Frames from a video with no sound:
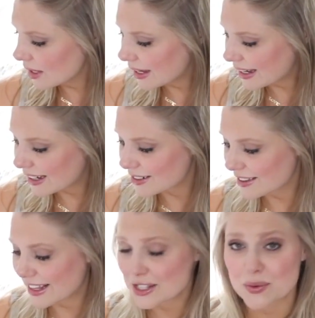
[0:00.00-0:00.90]
And
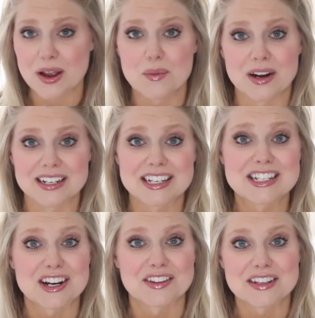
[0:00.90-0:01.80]
that's why I wanted to
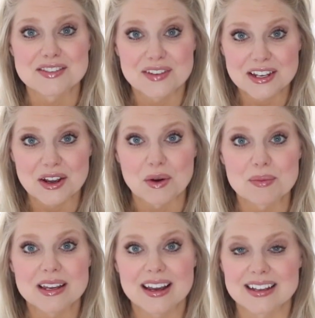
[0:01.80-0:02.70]
share this video,
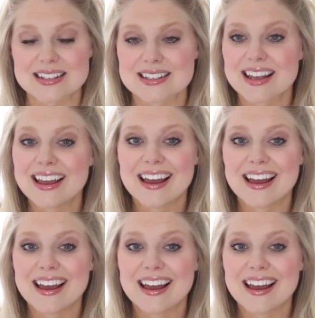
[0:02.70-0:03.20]
because